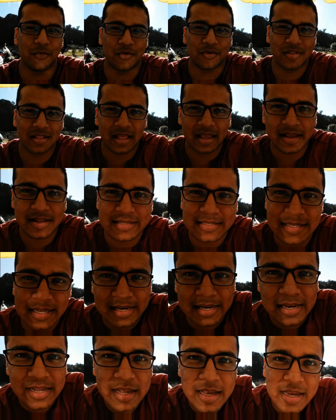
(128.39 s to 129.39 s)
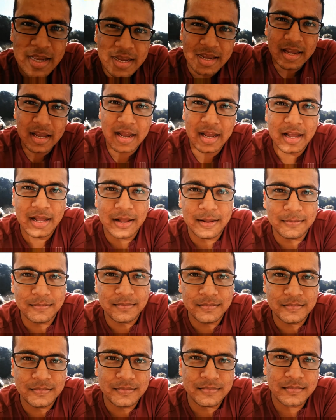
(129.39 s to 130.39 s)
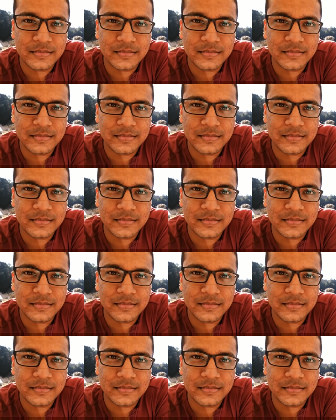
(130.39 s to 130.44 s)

more clients, and um,